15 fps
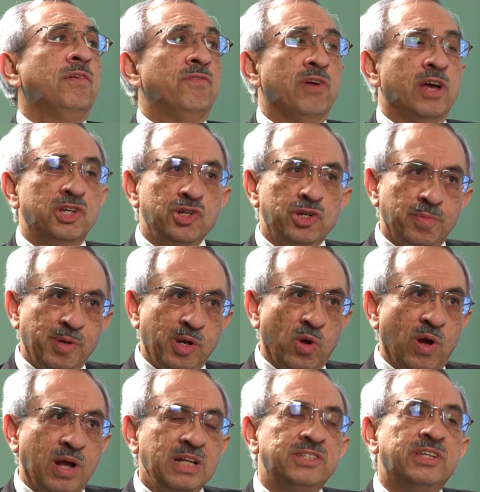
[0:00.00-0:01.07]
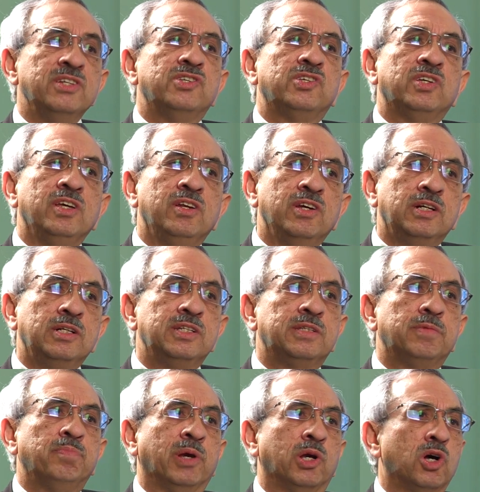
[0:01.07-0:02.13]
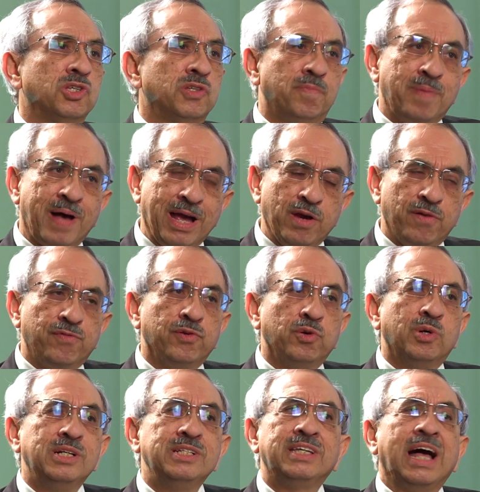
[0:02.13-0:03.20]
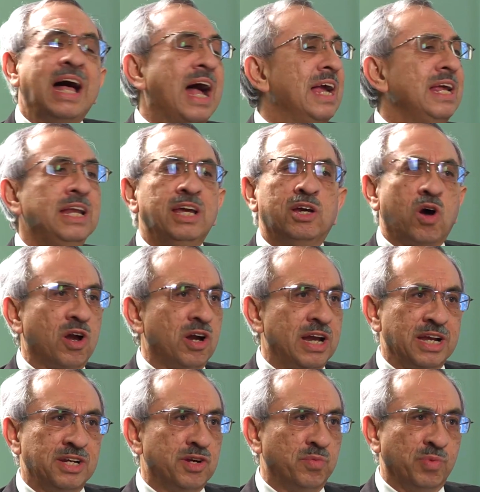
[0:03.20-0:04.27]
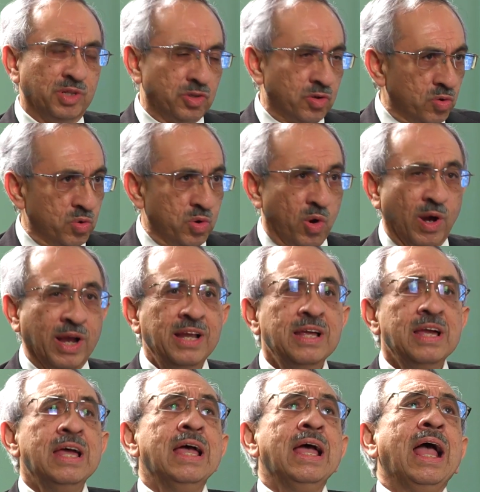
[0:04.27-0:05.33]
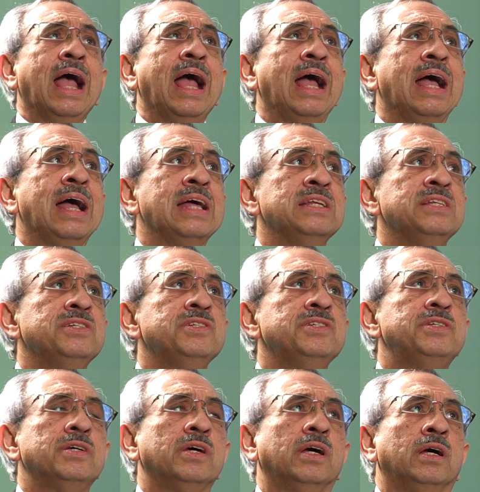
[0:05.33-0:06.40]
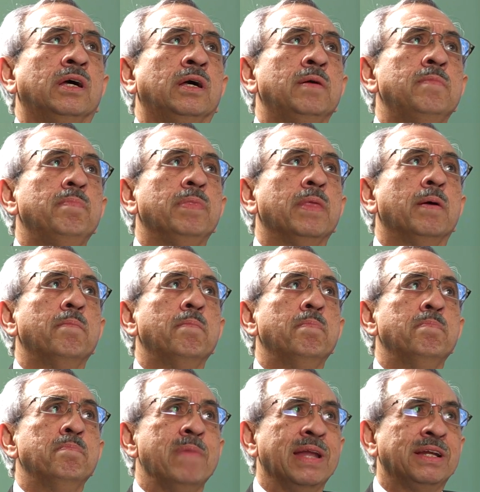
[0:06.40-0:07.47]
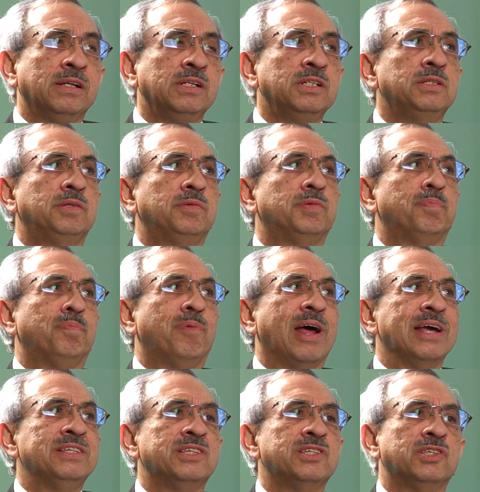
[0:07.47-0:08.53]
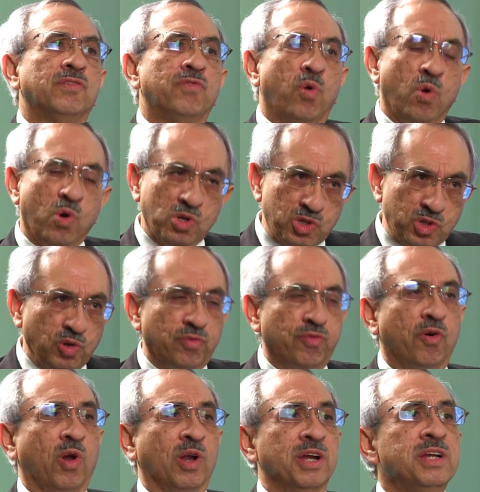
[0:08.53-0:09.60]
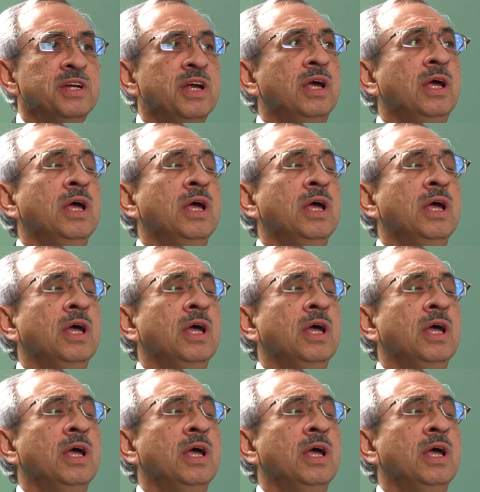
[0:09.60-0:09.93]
Vegetable oils and cereals, because of biofuels, are highly correlated with crude oil. And metals prices have also fallen.